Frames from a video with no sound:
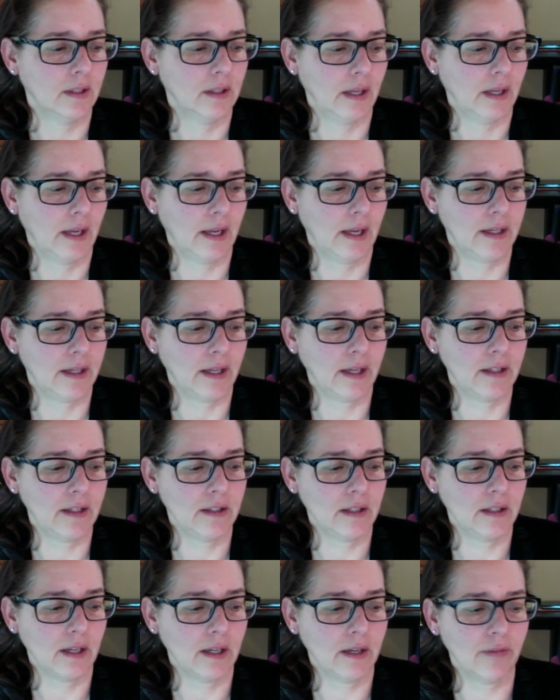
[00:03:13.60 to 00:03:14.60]
And
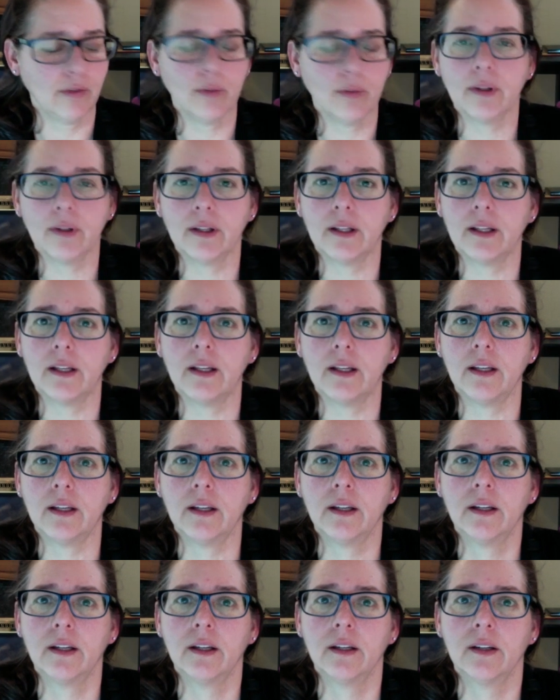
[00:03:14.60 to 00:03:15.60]
I never really
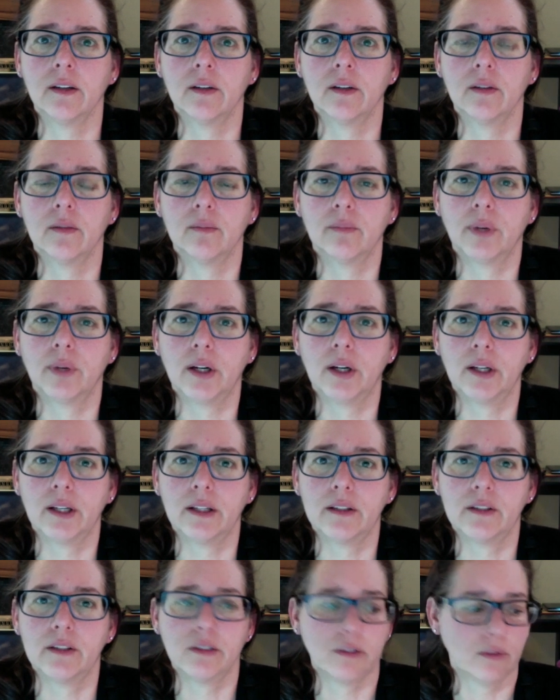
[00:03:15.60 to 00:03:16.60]
bought
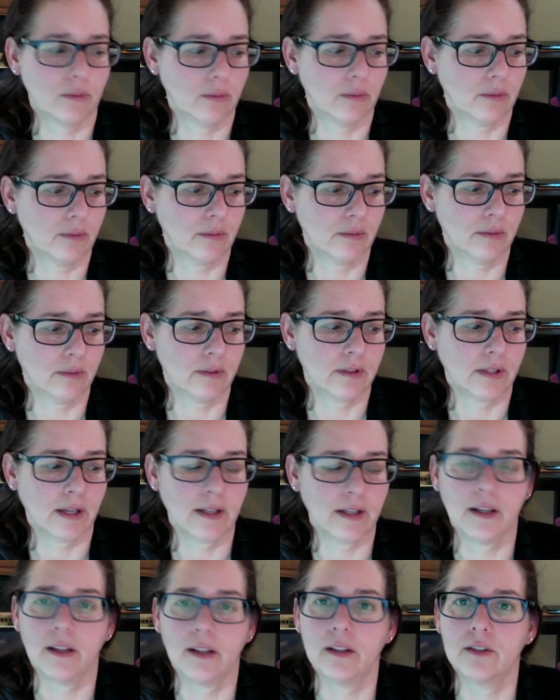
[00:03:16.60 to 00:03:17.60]
into
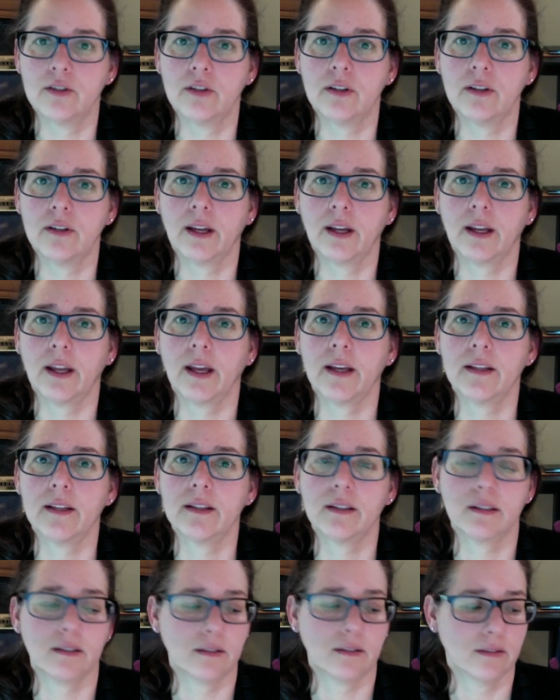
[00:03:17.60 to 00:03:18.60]
Scientology, I
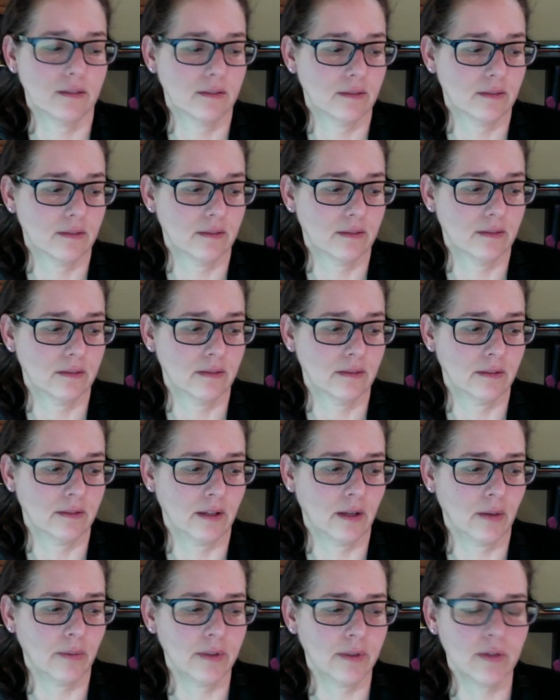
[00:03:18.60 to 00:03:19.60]
guess.
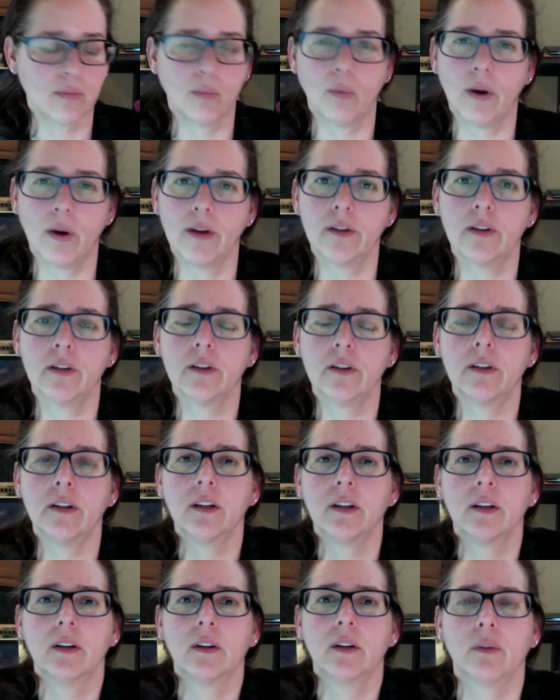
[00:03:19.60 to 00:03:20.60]
I always wondered
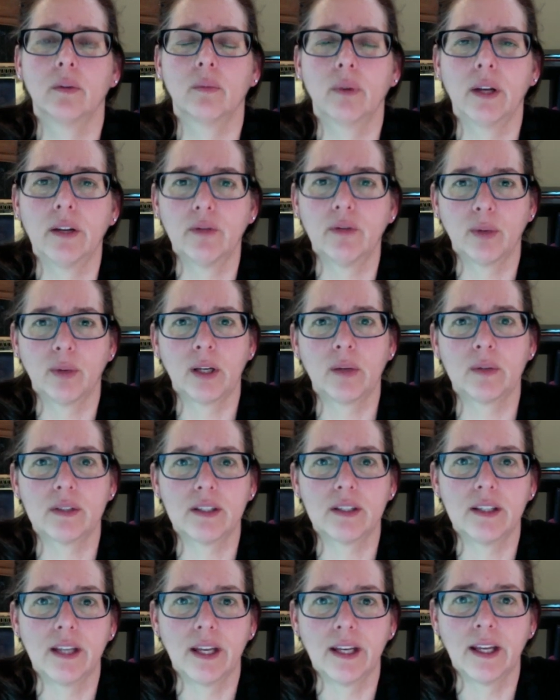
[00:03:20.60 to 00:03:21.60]
what everybody
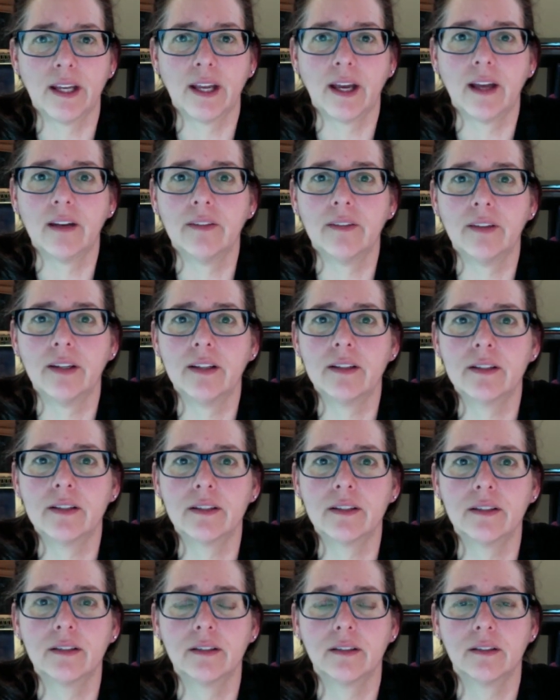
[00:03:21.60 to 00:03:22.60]
was getting out of it,
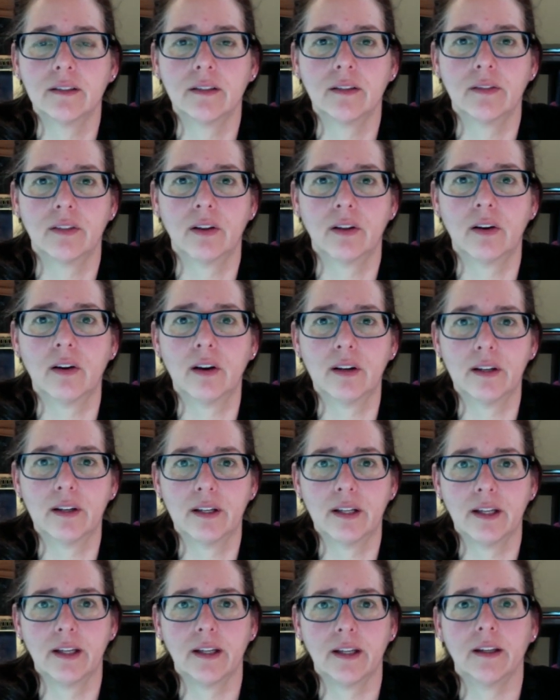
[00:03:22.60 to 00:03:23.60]
of the
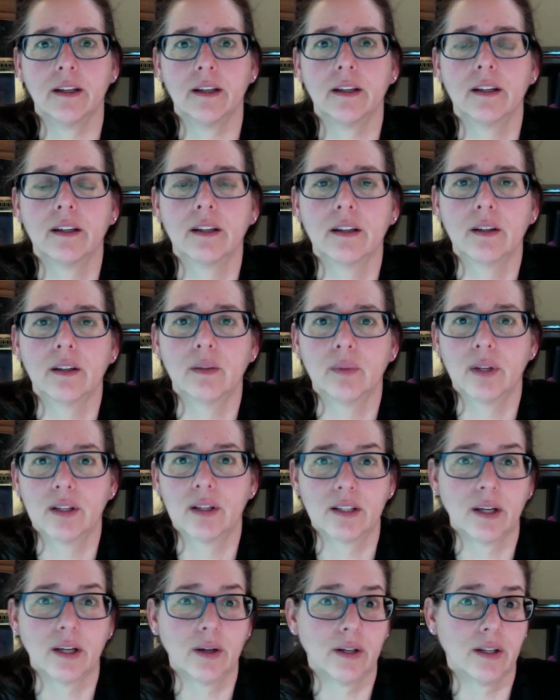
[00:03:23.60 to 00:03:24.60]
auditing,
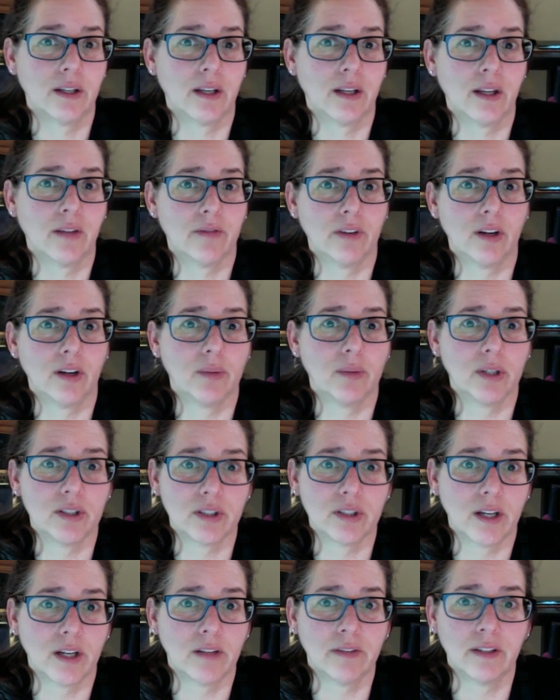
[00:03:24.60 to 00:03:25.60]
because I didn't get very
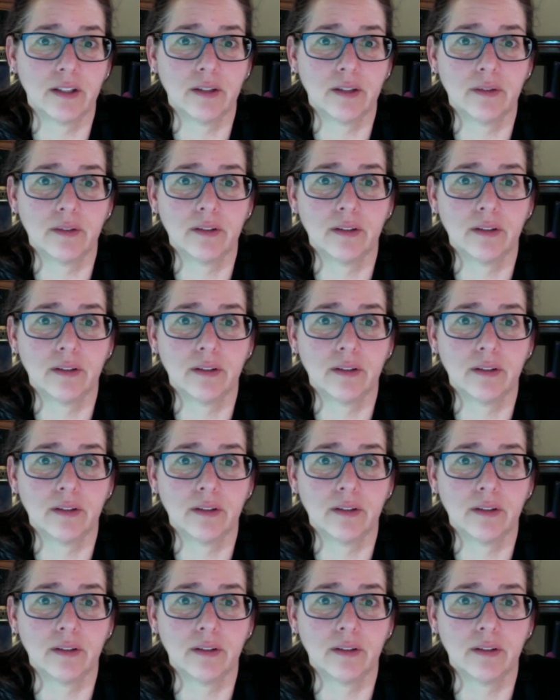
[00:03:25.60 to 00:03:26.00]
much out of it.